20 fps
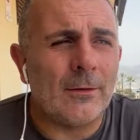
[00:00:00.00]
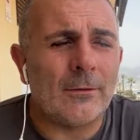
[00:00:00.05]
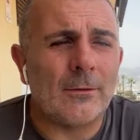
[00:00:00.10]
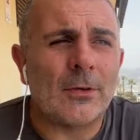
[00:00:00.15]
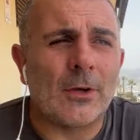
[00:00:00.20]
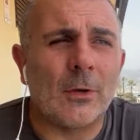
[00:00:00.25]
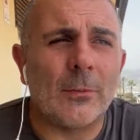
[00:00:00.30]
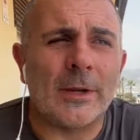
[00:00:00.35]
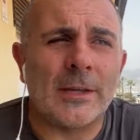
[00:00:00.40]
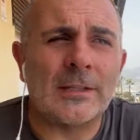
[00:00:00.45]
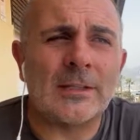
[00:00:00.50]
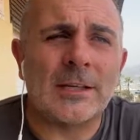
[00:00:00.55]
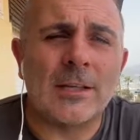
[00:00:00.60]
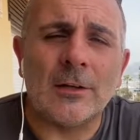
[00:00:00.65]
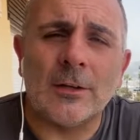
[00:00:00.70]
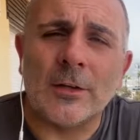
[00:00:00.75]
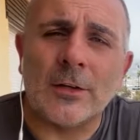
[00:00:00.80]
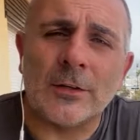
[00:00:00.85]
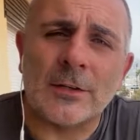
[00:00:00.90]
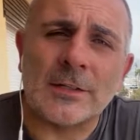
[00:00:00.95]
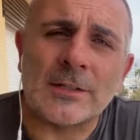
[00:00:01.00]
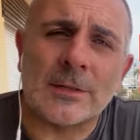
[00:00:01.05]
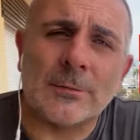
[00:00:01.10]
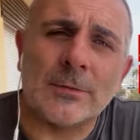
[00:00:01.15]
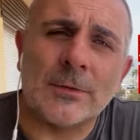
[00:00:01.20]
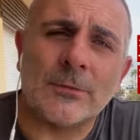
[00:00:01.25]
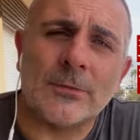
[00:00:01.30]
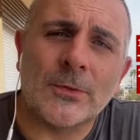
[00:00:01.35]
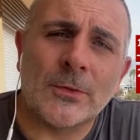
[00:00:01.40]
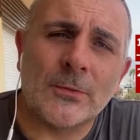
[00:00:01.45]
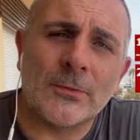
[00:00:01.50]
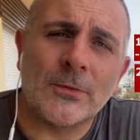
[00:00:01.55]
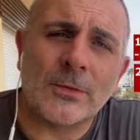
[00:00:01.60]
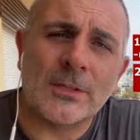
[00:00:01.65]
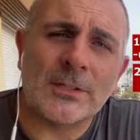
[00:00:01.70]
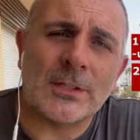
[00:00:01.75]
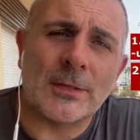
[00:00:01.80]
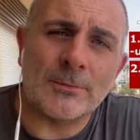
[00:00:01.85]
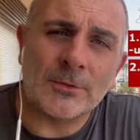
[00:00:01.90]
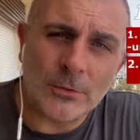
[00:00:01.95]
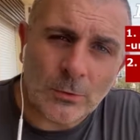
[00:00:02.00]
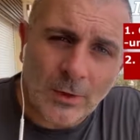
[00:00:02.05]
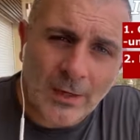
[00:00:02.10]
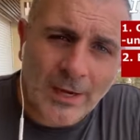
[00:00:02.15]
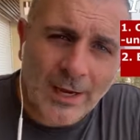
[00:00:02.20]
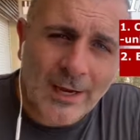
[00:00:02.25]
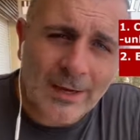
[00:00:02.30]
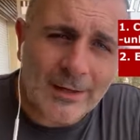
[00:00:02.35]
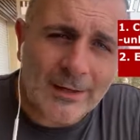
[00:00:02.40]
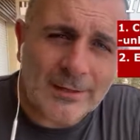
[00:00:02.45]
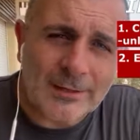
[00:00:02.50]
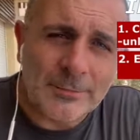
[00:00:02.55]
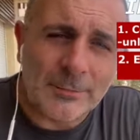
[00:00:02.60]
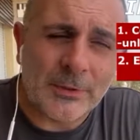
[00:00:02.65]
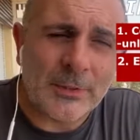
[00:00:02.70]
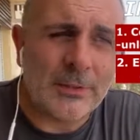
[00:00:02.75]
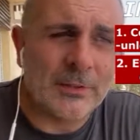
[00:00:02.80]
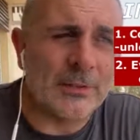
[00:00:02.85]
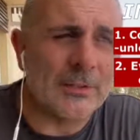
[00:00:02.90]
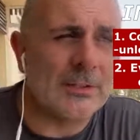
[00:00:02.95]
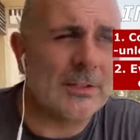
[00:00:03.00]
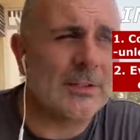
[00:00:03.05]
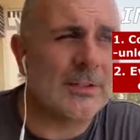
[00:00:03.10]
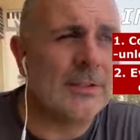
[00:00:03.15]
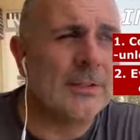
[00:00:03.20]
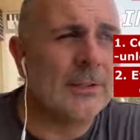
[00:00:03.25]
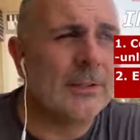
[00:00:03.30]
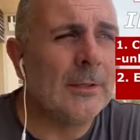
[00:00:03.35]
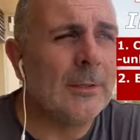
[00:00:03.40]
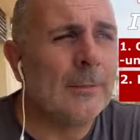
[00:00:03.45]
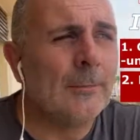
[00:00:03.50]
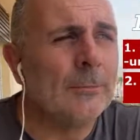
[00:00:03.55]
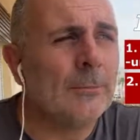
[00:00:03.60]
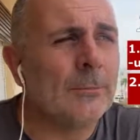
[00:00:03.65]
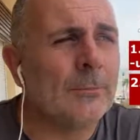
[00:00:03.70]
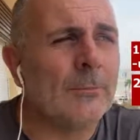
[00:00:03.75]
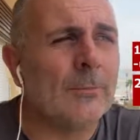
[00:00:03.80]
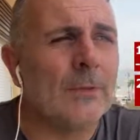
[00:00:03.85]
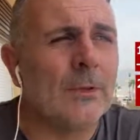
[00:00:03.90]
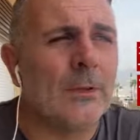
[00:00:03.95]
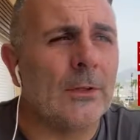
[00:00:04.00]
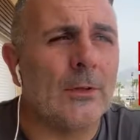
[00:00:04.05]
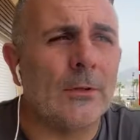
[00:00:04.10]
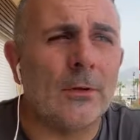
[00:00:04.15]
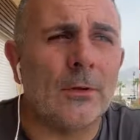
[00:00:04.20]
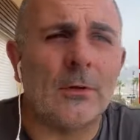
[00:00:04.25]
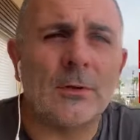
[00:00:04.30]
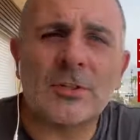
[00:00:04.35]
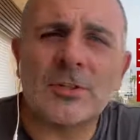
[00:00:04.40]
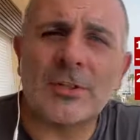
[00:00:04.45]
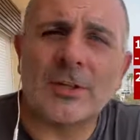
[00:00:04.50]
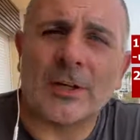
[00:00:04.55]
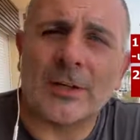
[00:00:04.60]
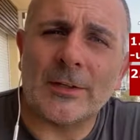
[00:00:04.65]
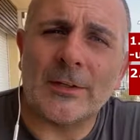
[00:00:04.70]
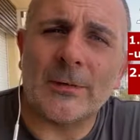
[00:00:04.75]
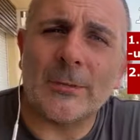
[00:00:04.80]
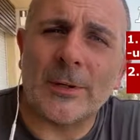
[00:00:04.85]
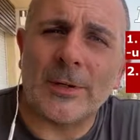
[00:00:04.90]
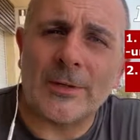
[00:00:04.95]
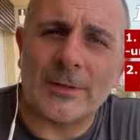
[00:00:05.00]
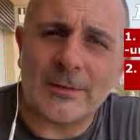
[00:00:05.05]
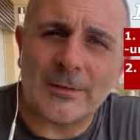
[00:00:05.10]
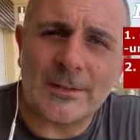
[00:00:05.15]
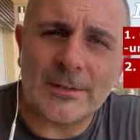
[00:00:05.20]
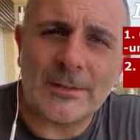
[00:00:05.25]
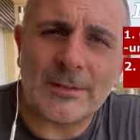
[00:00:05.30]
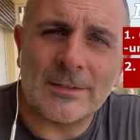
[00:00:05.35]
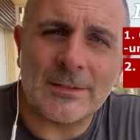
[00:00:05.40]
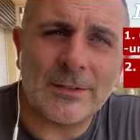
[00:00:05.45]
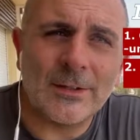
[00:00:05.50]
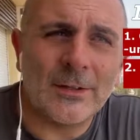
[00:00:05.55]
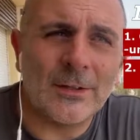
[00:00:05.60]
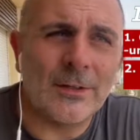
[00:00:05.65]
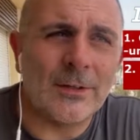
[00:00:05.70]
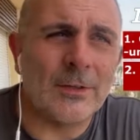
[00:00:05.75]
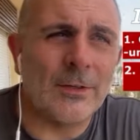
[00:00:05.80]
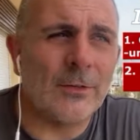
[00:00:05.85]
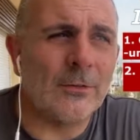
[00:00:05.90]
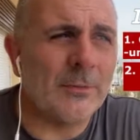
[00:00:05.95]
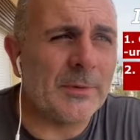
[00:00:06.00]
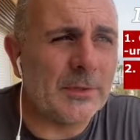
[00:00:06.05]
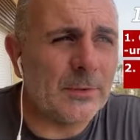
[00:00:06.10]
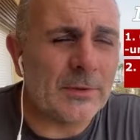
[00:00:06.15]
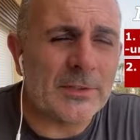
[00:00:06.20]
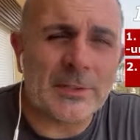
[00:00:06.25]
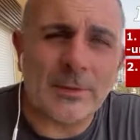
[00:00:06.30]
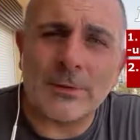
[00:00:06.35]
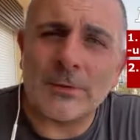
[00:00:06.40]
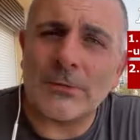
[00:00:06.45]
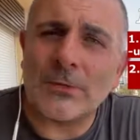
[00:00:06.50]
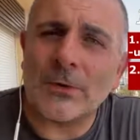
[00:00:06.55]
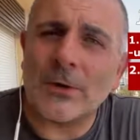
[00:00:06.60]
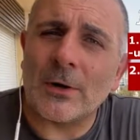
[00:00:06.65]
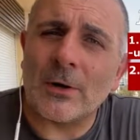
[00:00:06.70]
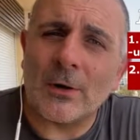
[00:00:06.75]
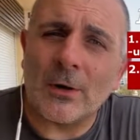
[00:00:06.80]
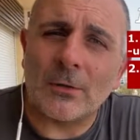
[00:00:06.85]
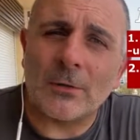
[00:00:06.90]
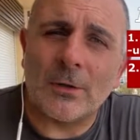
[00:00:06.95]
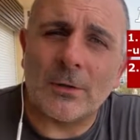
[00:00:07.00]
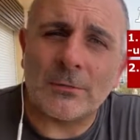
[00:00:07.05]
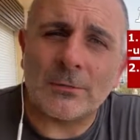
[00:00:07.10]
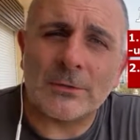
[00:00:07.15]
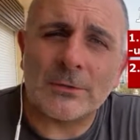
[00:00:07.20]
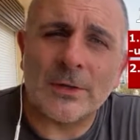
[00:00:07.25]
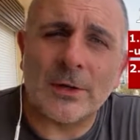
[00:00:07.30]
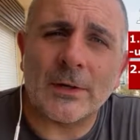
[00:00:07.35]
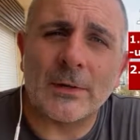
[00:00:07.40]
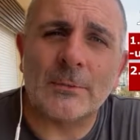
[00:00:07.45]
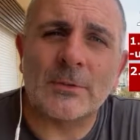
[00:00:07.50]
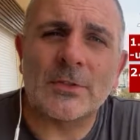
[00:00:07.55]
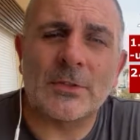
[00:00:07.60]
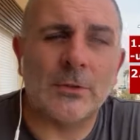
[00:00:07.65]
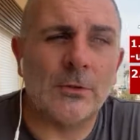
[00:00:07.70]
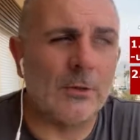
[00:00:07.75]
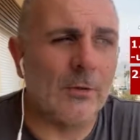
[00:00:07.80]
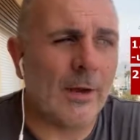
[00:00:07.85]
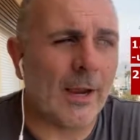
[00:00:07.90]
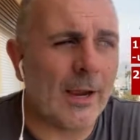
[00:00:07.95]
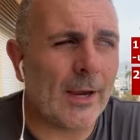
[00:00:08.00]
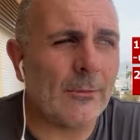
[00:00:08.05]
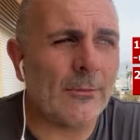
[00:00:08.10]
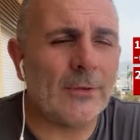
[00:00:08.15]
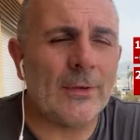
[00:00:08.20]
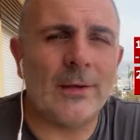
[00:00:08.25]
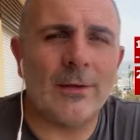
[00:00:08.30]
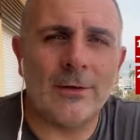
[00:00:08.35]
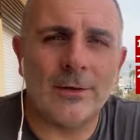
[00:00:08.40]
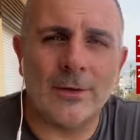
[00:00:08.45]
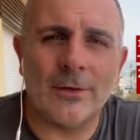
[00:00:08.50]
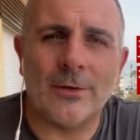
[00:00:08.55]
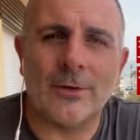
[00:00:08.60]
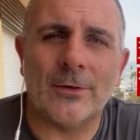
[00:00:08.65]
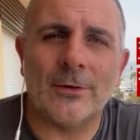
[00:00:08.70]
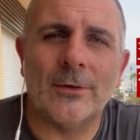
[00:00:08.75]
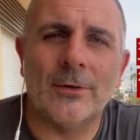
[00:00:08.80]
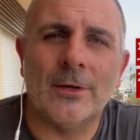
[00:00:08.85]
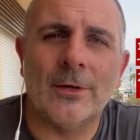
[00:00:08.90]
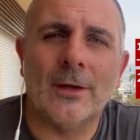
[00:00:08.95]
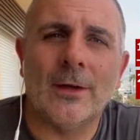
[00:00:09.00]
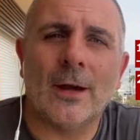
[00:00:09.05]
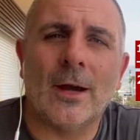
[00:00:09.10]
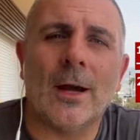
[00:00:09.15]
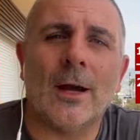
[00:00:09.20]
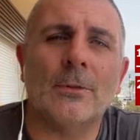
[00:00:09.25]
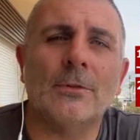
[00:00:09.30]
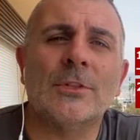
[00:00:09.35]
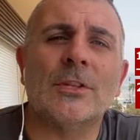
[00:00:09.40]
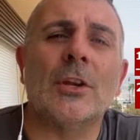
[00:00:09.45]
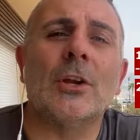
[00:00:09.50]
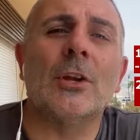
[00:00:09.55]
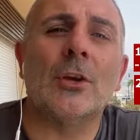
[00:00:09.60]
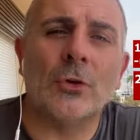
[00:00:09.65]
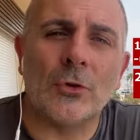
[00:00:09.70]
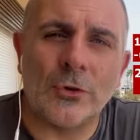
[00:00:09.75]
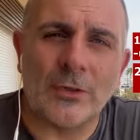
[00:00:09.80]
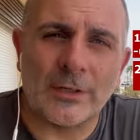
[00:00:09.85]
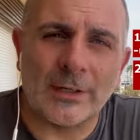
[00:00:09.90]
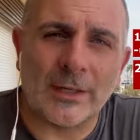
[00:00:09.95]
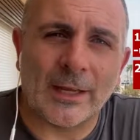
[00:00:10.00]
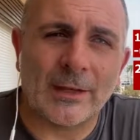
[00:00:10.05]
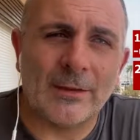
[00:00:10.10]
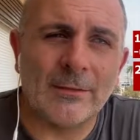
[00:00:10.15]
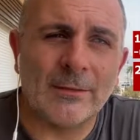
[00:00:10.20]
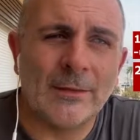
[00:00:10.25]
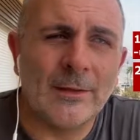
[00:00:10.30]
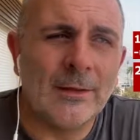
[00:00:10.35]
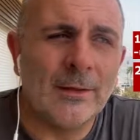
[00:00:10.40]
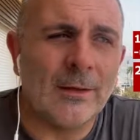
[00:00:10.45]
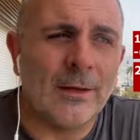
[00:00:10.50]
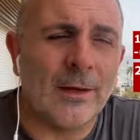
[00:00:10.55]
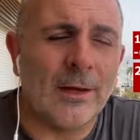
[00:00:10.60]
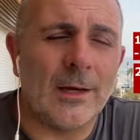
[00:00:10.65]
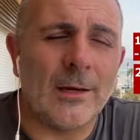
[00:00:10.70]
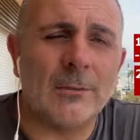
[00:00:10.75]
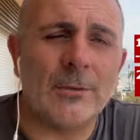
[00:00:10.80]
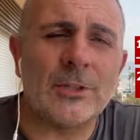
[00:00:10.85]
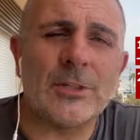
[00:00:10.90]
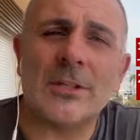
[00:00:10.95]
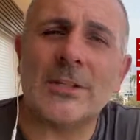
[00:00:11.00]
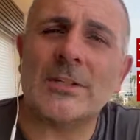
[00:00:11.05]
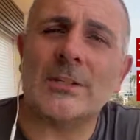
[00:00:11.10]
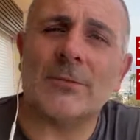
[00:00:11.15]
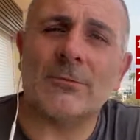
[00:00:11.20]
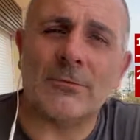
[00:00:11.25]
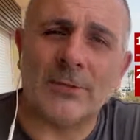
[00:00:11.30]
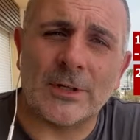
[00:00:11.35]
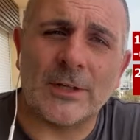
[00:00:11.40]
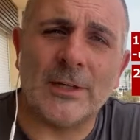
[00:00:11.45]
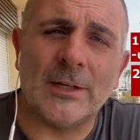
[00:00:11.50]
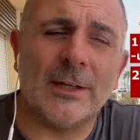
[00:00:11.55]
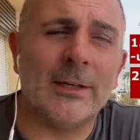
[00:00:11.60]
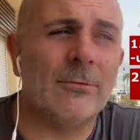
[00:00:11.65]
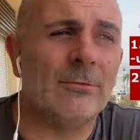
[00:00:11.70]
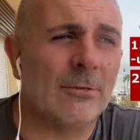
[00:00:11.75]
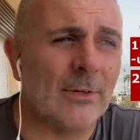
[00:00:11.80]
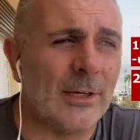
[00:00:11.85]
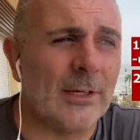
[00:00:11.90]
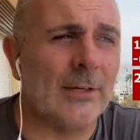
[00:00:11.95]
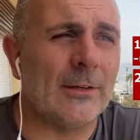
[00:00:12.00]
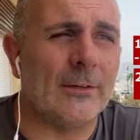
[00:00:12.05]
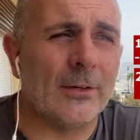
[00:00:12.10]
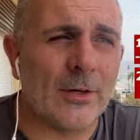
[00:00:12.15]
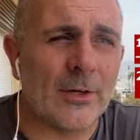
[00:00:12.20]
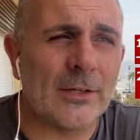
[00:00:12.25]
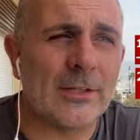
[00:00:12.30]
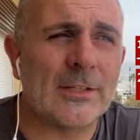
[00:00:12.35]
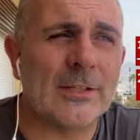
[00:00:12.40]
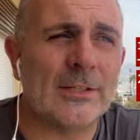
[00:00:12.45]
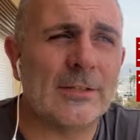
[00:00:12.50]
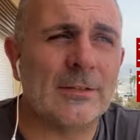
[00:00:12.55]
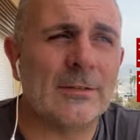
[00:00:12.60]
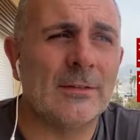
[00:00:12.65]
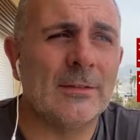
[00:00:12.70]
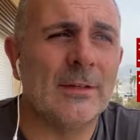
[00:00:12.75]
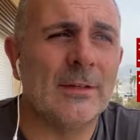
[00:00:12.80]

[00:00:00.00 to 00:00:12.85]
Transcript: going to learn something for the first time is quite hard because you're stuck in your ways. You know, you've been doing something for a long, long time. So you have to learn how to learn again, which is a really, really nice,